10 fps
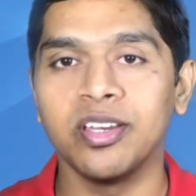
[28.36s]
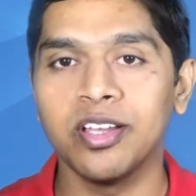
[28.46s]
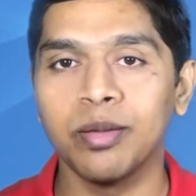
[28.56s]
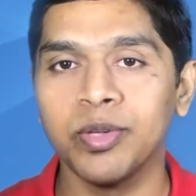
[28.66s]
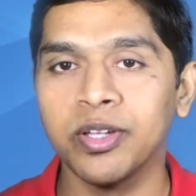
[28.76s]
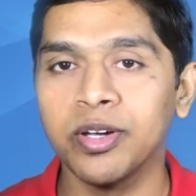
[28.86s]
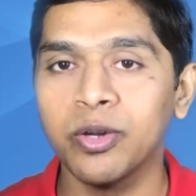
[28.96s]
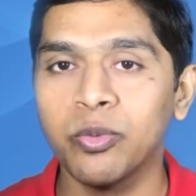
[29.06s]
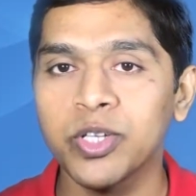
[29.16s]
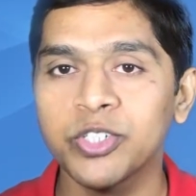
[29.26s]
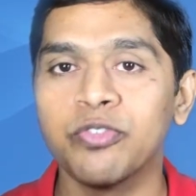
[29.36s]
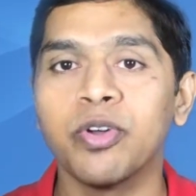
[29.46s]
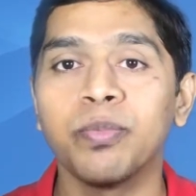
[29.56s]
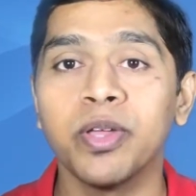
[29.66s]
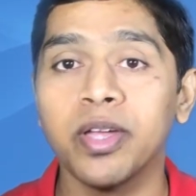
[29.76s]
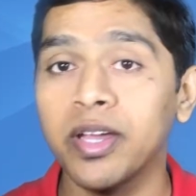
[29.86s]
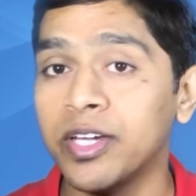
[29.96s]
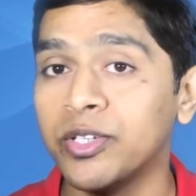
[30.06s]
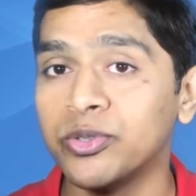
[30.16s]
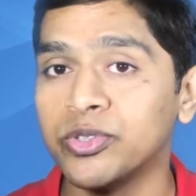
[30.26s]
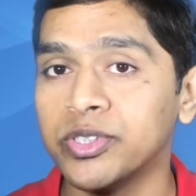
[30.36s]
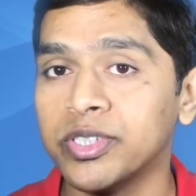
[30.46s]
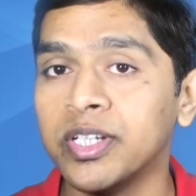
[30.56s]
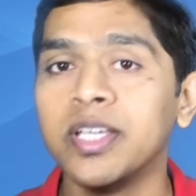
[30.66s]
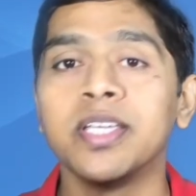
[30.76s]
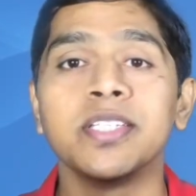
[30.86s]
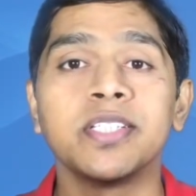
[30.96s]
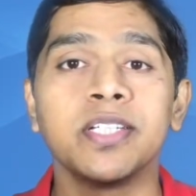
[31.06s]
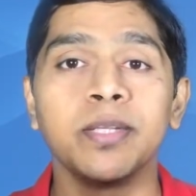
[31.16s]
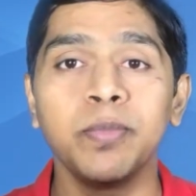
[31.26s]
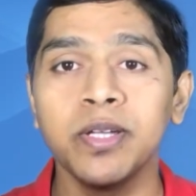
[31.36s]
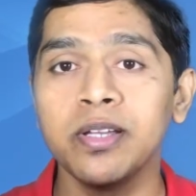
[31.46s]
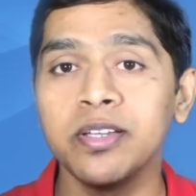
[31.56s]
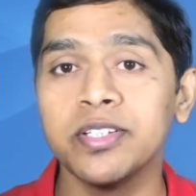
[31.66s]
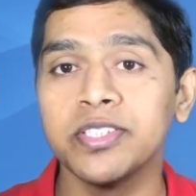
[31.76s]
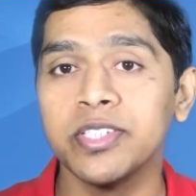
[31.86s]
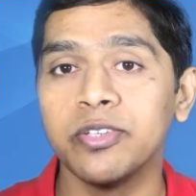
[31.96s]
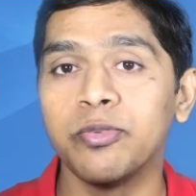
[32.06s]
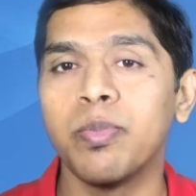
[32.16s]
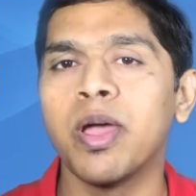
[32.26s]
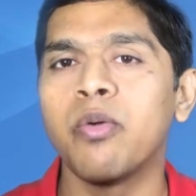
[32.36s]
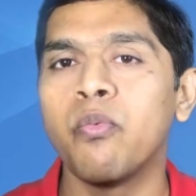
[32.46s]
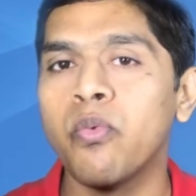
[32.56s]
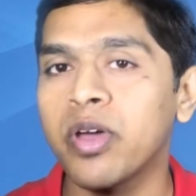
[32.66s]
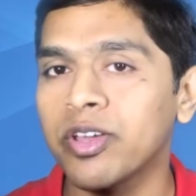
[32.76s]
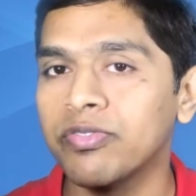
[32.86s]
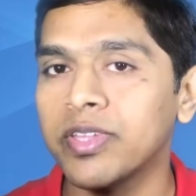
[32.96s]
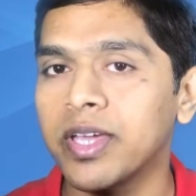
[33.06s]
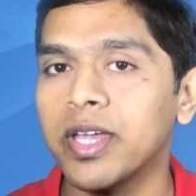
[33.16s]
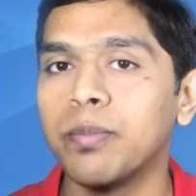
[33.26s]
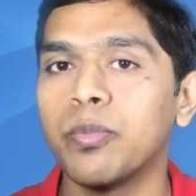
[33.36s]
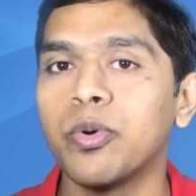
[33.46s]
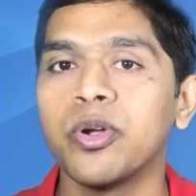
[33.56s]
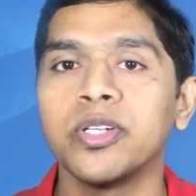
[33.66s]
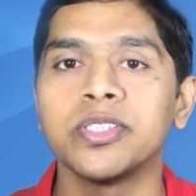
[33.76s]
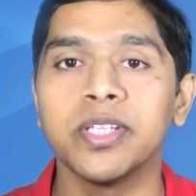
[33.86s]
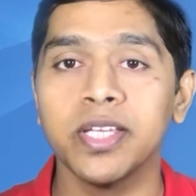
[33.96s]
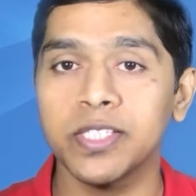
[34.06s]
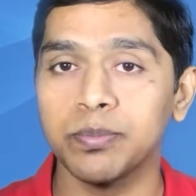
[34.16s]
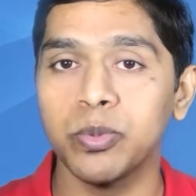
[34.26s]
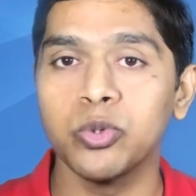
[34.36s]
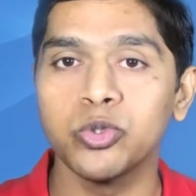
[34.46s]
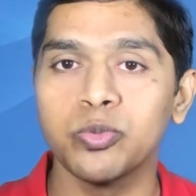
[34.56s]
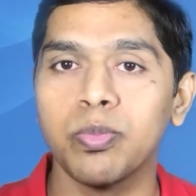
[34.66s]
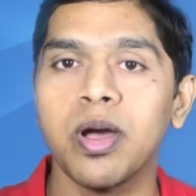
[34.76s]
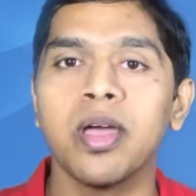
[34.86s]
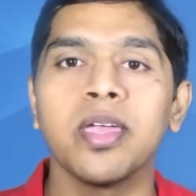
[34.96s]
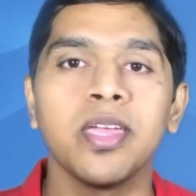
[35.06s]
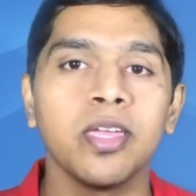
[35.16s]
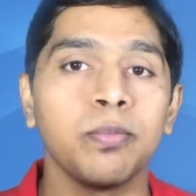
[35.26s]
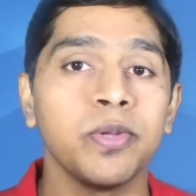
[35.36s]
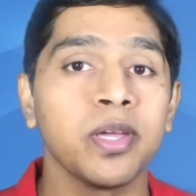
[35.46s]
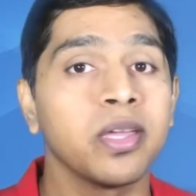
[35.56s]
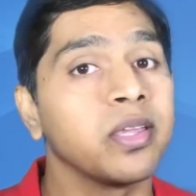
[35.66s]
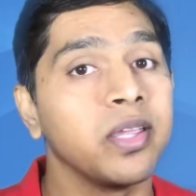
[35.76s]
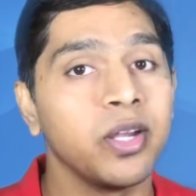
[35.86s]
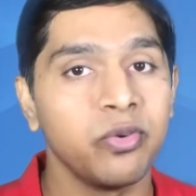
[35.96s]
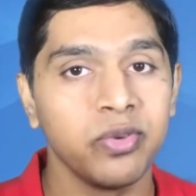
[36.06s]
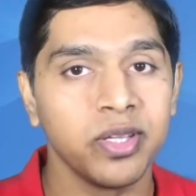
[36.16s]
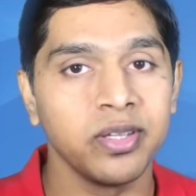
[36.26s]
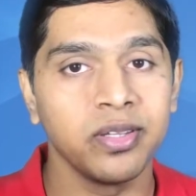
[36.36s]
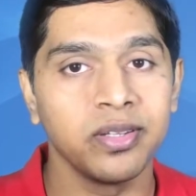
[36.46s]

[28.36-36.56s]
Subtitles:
incoming request from the end user is typically received by one of the endpoints exposed by API Gateway.